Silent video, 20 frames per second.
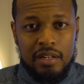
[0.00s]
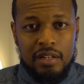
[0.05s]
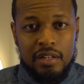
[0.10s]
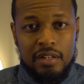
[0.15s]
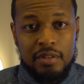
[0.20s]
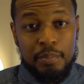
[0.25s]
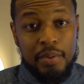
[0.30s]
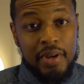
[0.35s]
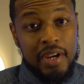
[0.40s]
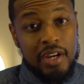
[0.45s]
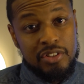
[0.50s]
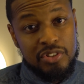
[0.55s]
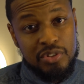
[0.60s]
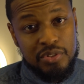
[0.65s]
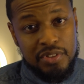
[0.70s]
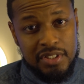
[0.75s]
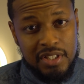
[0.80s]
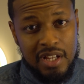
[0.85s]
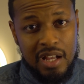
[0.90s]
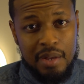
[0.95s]
compared to
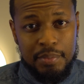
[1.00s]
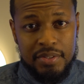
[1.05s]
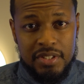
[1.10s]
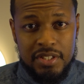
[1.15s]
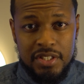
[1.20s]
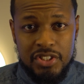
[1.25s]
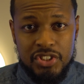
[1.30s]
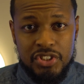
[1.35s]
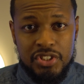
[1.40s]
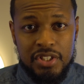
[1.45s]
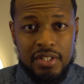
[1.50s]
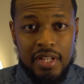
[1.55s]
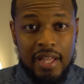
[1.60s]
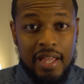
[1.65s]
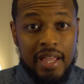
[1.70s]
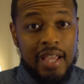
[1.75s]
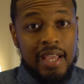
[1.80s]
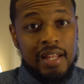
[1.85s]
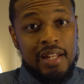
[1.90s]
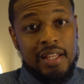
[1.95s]
its competition,
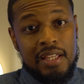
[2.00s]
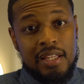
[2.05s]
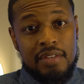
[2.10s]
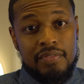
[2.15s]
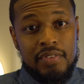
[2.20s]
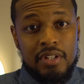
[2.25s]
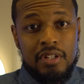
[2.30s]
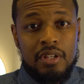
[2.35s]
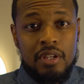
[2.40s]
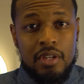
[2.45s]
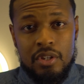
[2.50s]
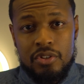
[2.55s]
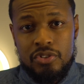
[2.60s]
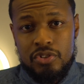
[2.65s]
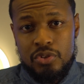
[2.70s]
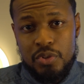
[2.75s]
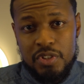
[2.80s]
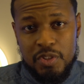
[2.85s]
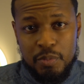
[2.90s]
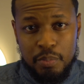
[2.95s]
and even
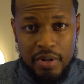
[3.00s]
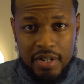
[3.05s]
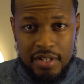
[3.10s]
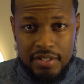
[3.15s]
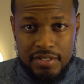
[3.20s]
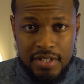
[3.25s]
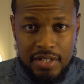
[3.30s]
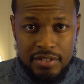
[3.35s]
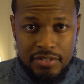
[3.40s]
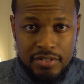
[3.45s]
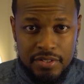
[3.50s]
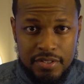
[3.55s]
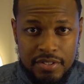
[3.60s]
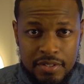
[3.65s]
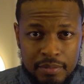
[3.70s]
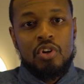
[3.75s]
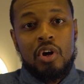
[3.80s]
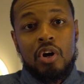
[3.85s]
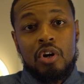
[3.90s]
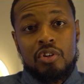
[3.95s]
to its predecessors.
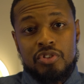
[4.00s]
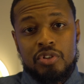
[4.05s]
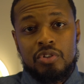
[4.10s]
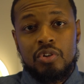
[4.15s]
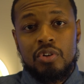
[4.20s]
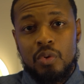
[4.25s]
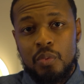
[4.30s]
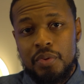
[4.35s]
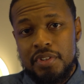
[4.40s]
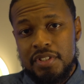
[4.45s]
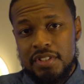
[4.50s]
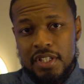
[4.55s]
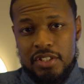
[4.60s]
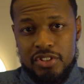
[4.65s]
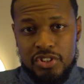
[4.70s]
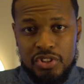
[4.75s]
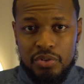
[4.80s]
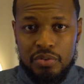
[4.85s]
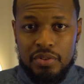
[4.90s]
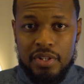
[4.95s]
You're also going to want to stay
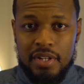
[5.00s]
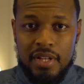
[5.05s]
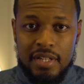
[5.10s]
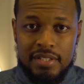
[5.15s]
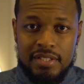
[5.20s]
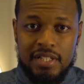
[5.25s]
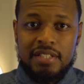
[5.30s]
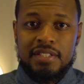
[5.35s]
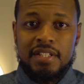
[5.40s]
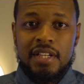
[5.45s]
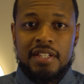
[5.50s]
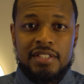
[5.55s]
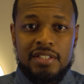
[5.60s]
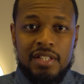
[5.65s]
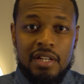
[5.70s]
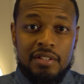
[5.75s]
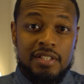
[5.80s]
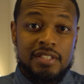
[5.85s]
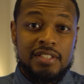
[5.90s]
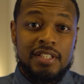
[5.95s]
tuned in as I test
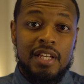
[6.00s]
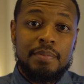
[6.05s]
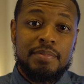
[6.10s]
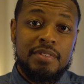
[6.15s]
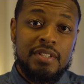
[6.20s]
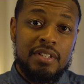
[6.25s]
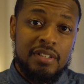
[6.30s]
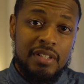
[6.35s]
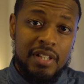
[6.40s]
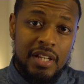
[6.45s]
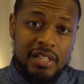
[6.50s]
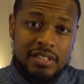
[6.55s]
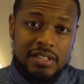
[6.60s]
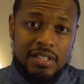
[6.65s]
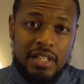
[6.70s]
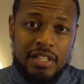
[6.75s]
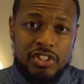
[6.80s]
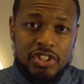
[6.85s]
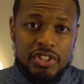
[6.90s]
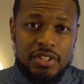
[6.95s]
out the Samsung Deck
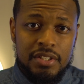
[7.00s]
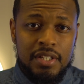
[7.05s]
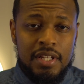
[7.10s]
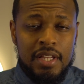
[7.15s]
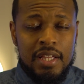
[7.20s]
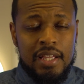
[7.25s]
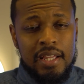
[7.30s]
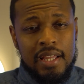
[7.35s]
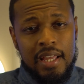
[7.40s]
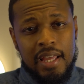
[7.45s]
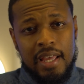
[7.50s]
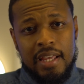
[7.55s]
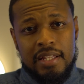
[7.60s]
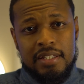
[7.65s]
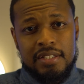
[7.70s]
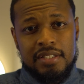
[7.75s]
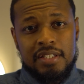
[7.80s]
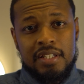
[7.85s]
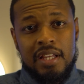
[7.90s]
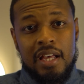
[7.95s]
Station
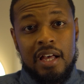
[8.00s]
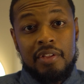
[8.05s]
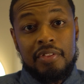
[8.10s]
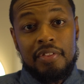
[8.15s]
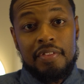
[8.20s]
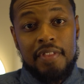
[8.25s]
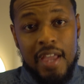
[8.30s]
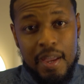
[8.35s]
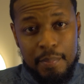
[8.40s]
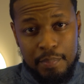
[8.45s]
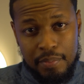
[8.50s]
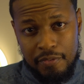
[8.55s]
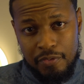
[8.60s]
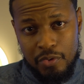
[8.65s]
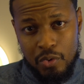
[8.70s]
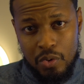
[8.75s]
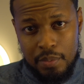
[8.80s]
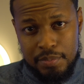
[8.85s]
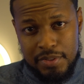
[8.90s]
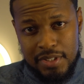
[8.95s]
and see how that
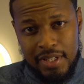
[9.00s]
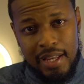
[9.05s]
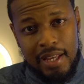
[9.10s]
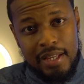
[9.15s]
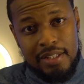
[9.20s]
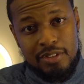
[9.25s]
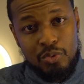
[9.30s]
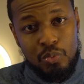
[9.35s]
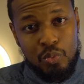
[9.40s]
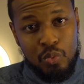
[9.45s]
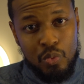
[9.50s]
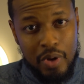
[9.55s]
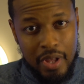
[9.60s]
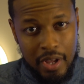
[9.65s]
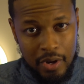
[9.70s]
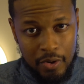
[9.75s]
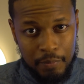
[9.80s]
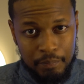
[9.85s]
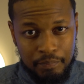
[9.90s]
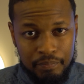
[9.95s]
performs as
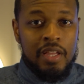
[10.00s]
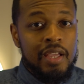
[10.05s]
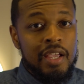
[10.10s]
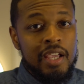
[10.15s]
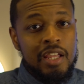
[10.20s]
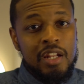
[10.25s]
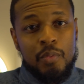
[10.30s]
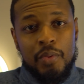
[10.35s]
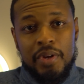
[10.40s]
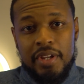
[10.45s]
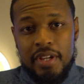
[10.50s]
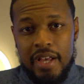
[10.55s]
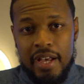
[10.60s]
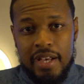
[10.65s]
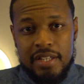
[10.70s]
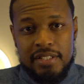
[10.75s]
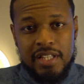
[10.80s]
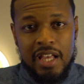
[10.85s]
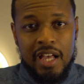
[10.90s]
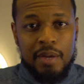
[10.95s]
well. Anyway
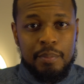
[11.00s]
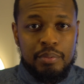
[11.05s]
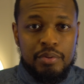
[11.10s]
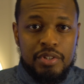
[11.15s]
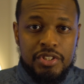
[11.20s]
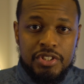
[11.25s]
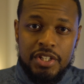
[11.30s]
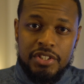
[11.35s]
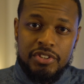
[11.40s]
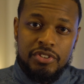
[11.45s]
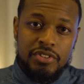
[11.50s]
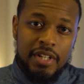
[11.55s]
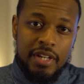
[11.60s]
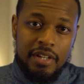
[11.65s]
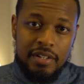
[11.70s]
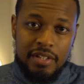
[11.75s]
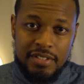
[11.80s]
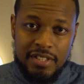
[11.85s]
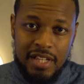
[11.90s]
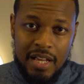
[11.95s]
guys, I appreciate you
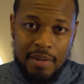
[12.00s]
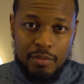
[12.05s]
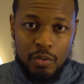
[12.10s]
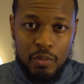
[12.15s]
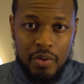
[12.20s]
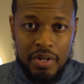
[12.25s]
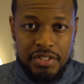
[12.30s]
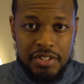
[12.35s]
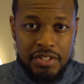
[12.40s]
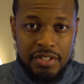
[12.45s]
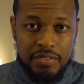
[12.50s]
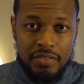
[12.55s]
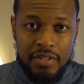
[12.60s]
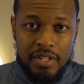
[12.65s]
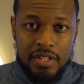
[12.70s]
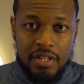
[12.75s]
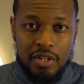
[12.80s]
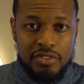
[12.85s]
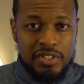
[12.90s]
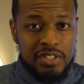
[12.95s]
taking the time to watch this
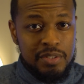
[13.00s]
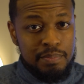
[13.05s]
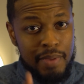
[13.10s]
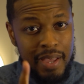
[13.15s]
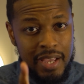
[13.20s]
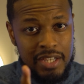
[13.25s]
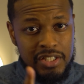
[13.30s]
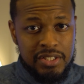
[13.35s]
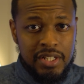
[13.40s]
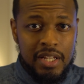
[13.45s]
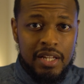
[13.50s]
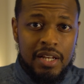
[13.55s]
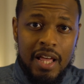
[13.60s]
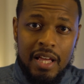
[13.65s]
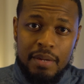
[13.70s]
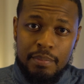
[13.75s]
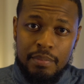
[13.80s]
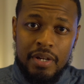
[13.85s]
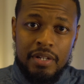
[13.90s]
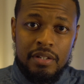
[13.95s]
video. Smash that
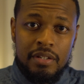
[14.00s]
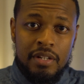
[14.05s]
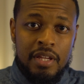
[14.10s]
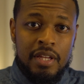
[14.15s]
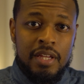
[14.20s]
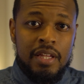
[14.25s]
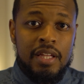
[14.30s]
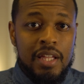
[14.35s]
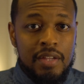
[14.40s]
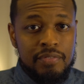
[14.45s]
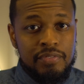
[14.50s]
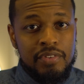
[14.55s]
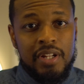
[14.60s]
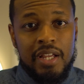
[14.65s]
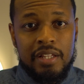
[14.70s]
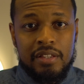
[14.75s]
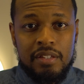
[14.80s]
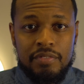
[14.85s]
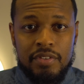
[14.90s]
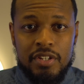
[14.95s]
like button if you
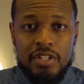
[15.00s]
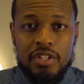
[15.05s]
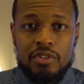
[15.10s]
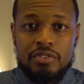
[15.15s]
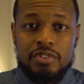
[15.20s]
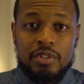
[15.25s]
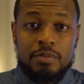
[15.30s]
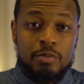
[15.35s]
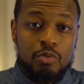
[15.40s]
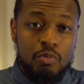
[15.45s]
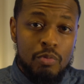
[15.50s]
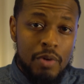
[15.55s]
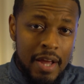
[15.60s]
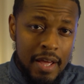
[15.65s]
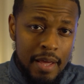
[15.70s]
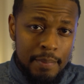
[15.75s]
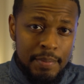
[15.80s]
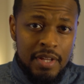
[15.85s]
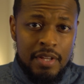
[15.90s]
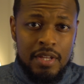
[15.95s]
like the video,
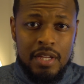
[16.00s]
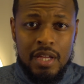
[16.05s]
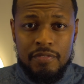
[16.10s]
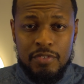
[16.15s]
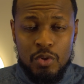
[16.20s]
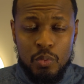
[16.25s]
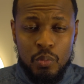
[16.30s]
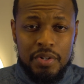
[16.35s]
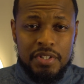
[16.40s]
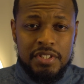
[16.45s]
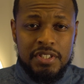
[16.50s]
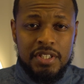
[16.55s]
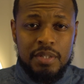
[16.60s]
subscribe if you want to